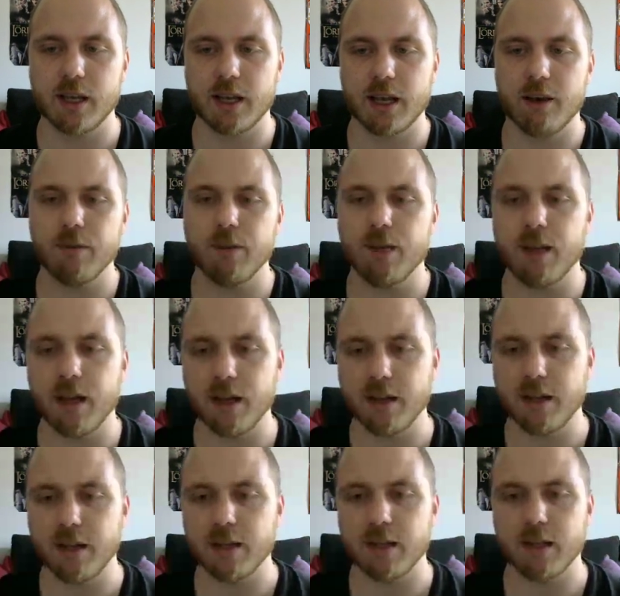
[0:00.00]
I haven't done
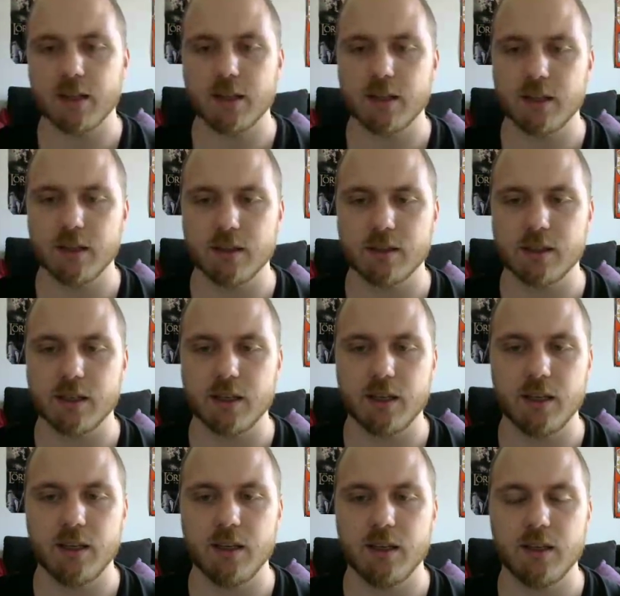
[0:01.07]
that,
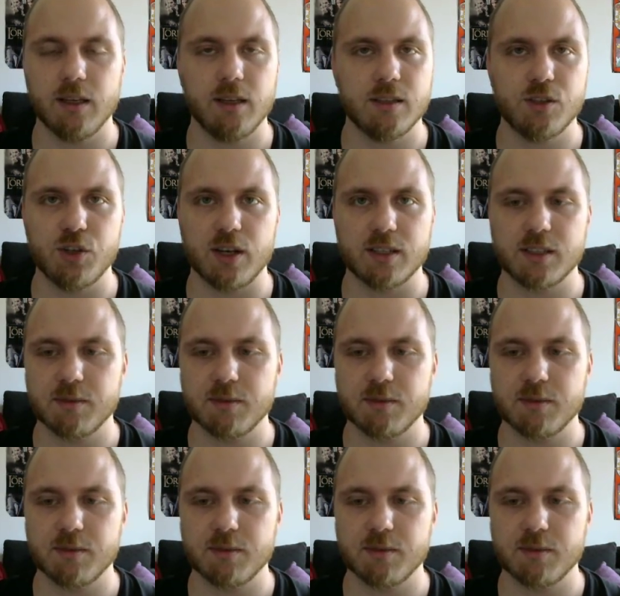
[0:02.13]
he's just